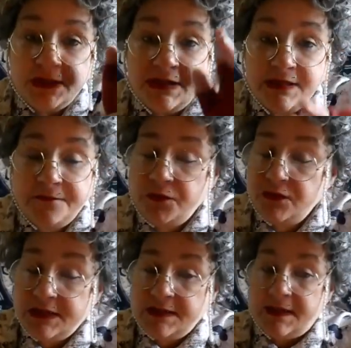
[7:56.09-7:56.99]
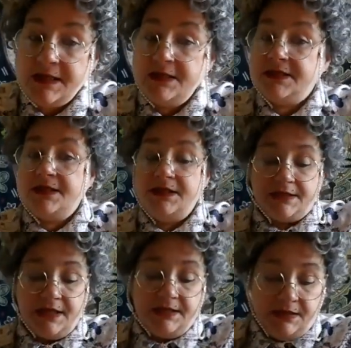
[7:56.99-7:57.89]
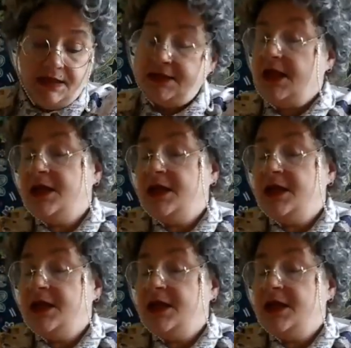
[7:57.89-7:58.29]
dear, if you used things that you didn't need.